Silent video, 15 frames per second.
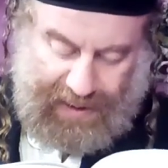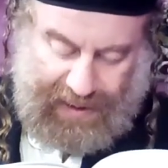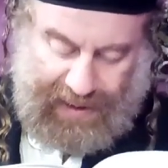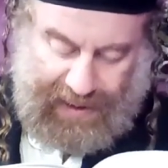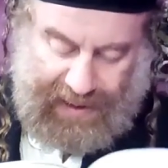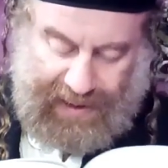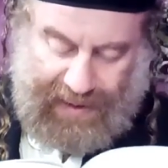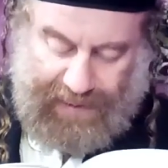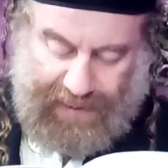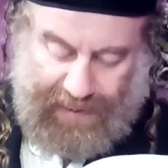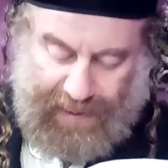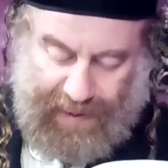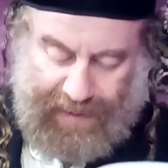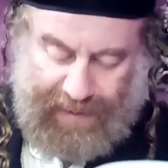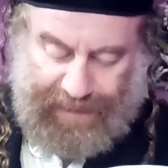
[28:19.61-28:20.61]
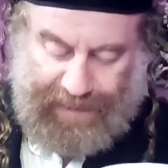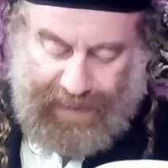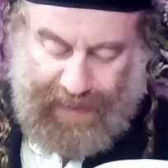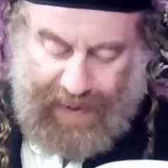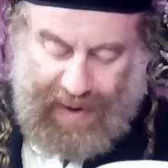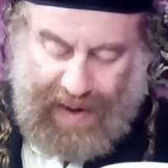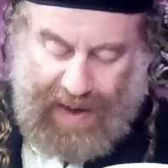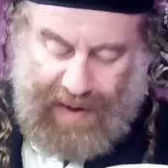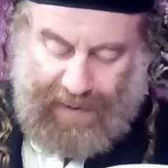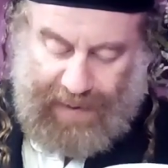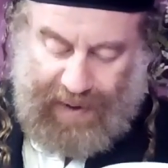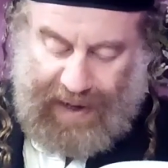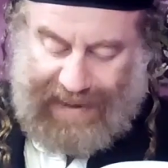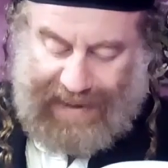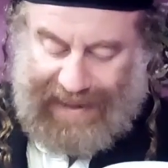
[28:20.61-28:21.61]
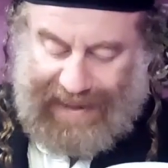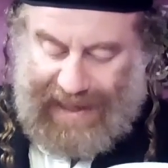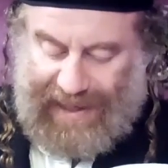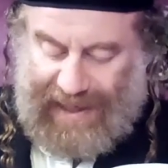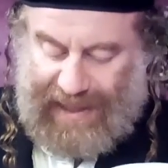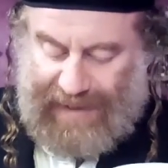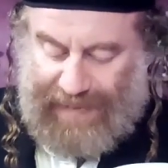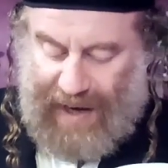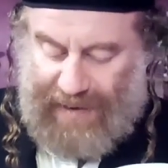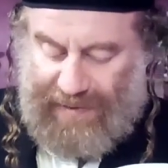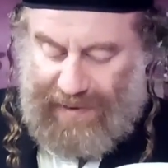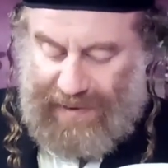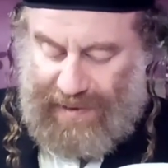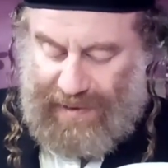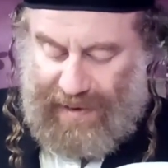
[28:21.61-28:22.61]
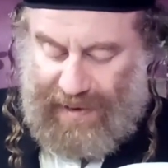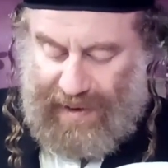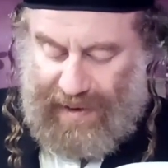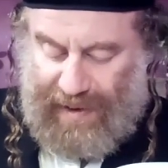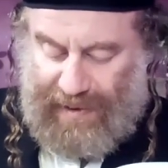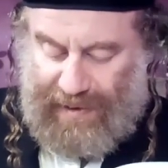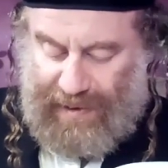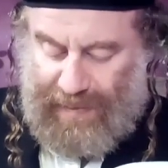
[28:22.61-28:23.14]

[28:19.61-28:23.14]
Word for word: sixty-four. For it is not respectful to, uh,